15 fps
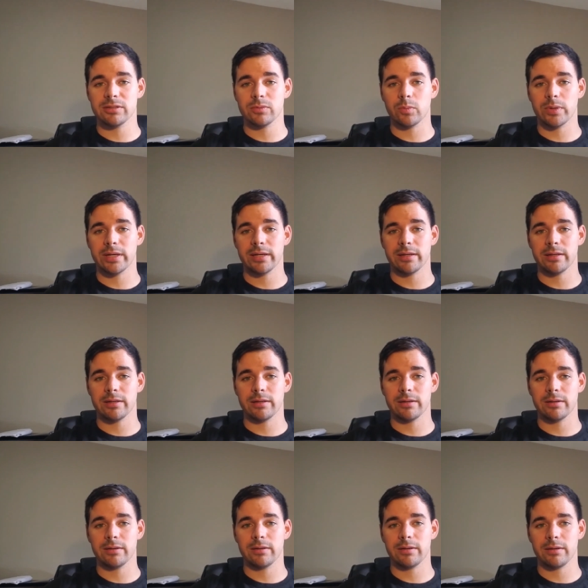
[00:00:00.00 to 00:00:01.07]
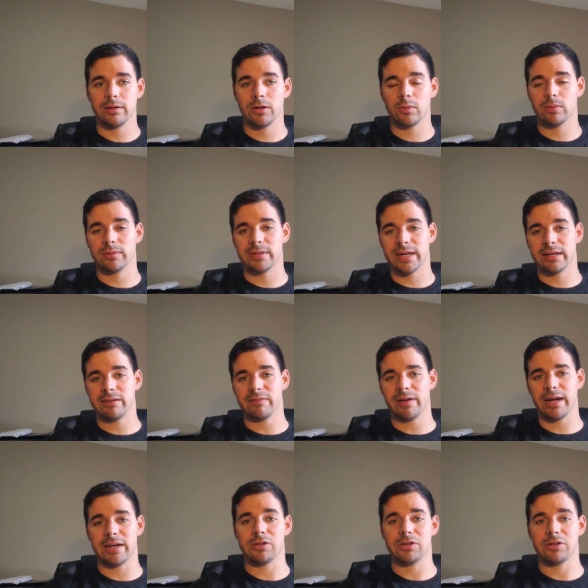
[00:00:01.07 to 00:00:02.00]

when, we're down the line.